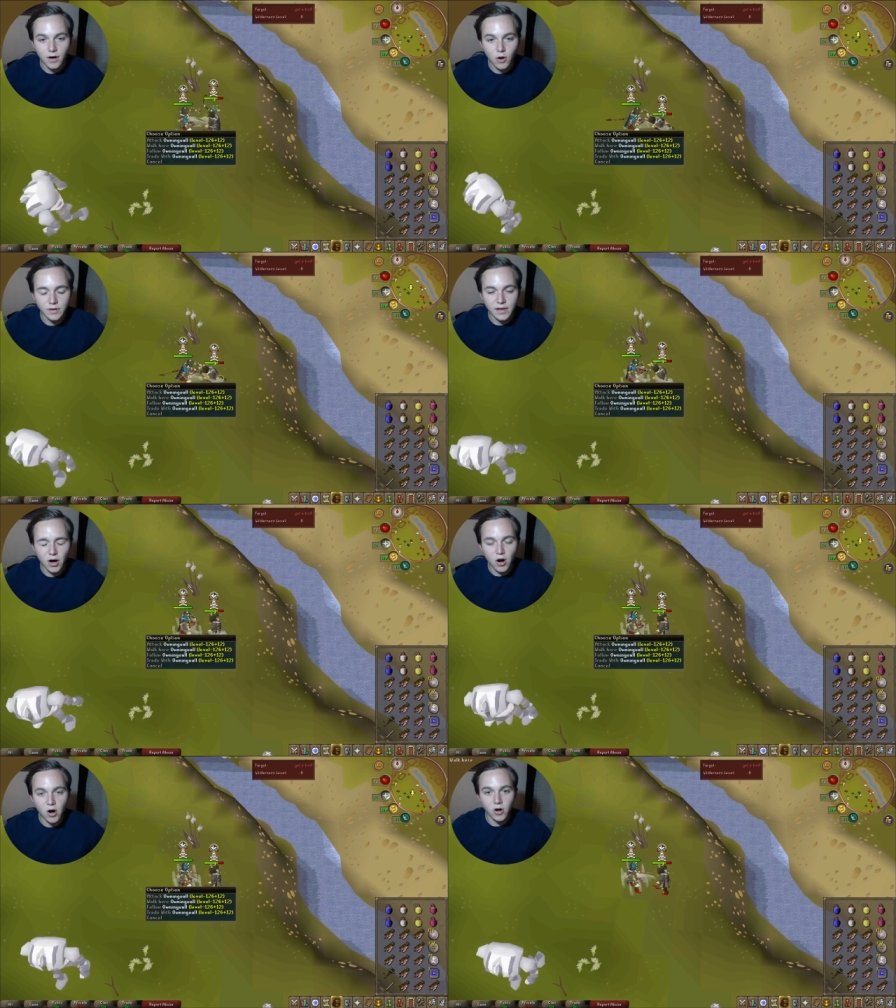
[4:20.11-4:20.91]
owning
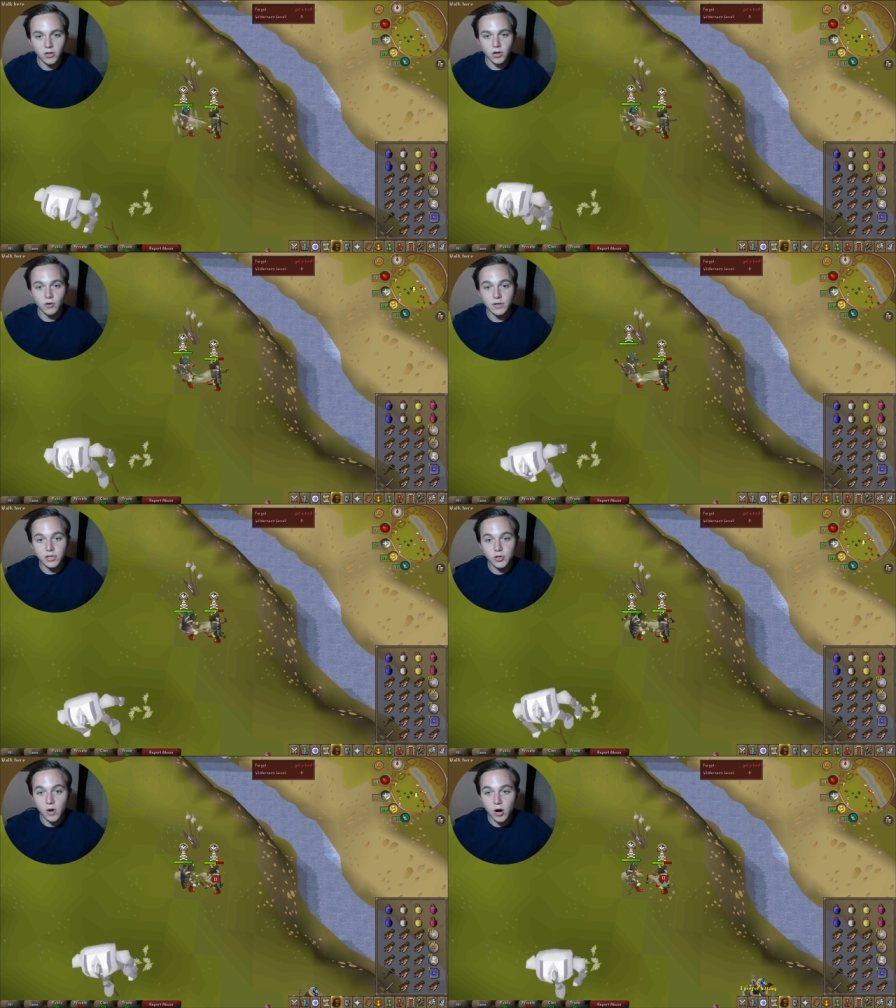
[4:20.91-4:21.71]
all, owning
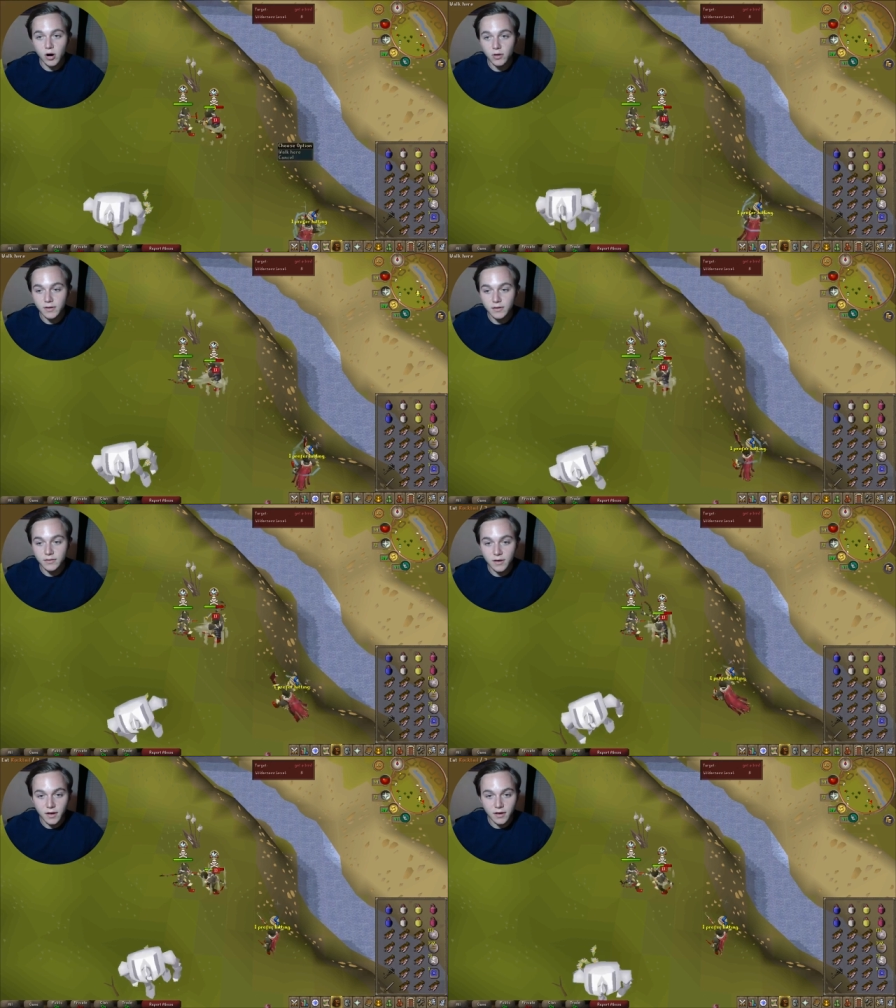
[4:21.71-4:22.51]
you all
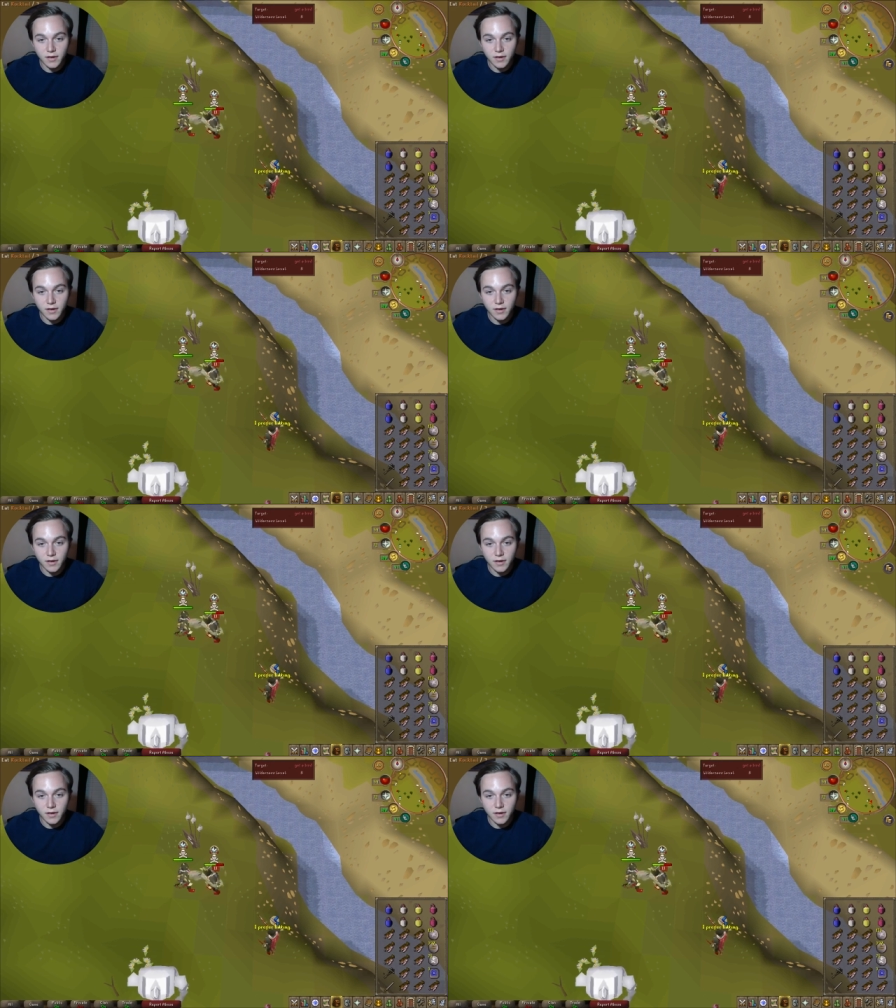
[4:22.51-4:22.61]
is uh,